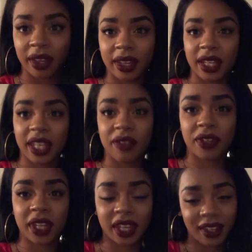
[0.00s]
Good
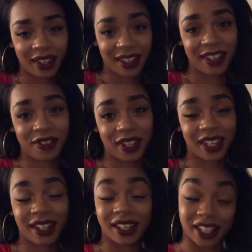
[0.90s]
evening, good
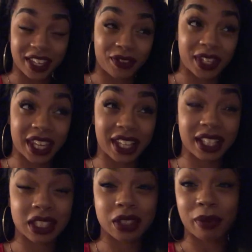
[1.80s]
evening, good evening.
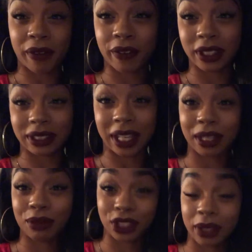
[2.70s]
This is my first
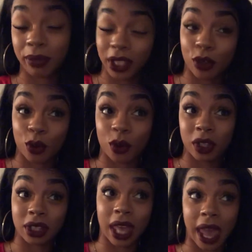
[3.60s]
time jumping
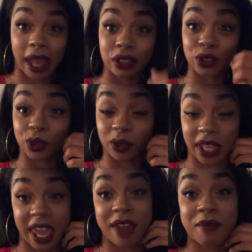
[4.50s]
on the actual
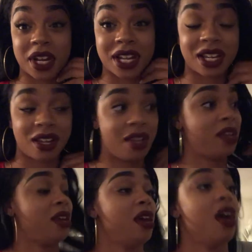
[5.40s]
camera.
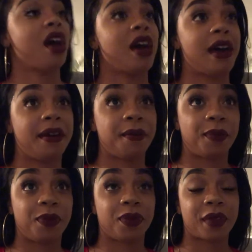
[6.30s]

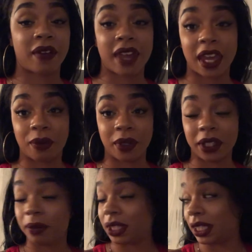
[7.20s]
Um, I've had a
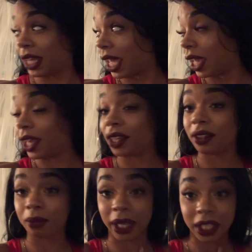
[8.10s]
really busy day.
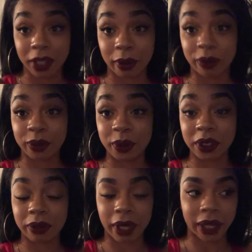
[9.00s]
You might hear my food
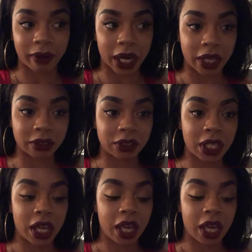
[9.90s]
in the background.